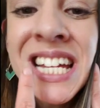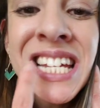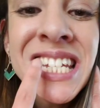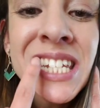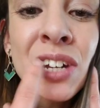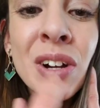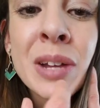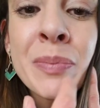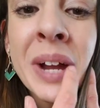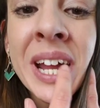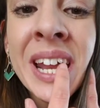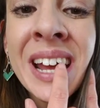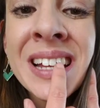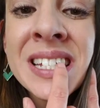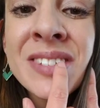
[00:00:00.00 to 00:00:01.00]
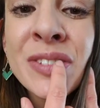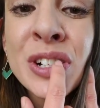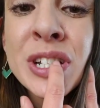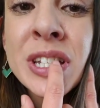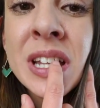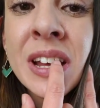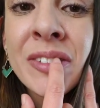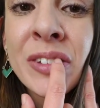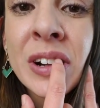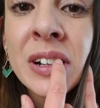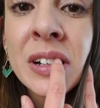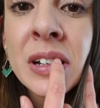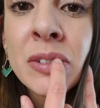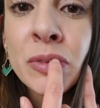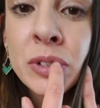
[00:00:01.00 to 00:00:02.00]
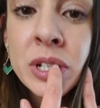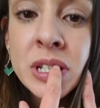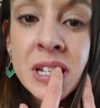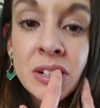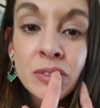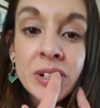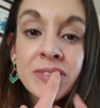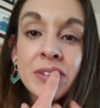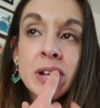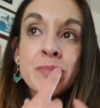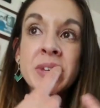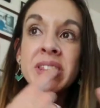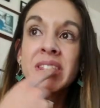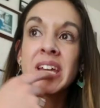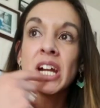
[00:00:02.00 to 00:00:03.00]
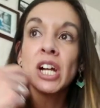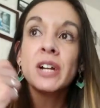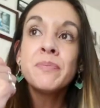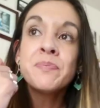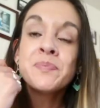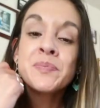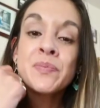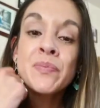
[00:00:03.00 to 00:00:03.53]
So I might ask for a refinement there,